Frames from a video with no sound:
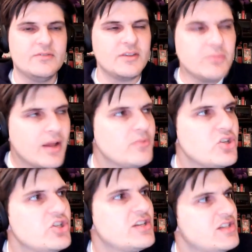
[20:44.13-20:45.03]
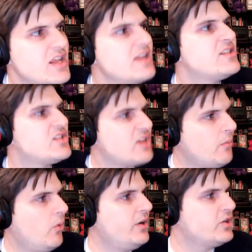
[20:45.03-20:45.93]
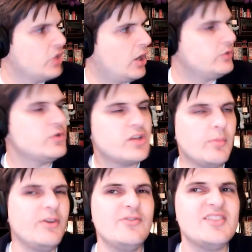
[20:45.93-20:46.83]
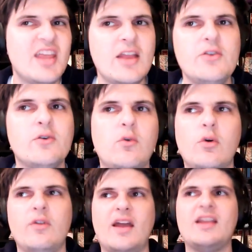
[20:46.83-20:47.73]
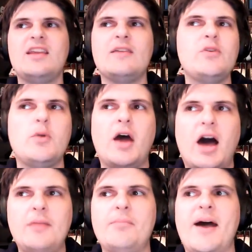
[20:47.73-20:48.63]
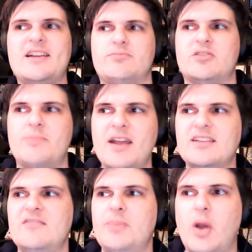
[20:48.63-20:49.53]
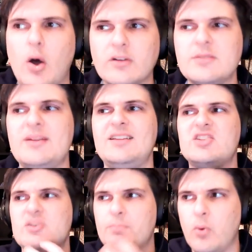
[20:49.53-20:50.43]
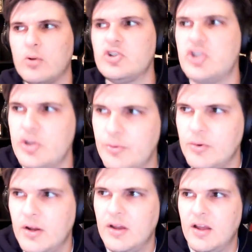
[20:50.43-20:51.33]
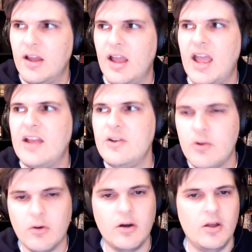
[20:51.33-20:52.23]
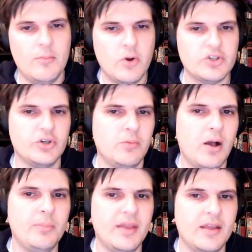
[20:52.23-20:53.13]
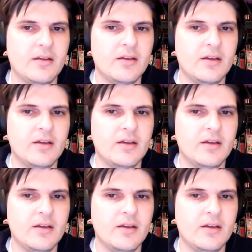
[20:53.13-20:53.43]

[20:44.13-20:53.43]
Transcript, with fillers: sometimes you just need someone to talk to, someone who is in your corner that can give you an unbiased perspective, but ultimately supports you and your emotional well-being.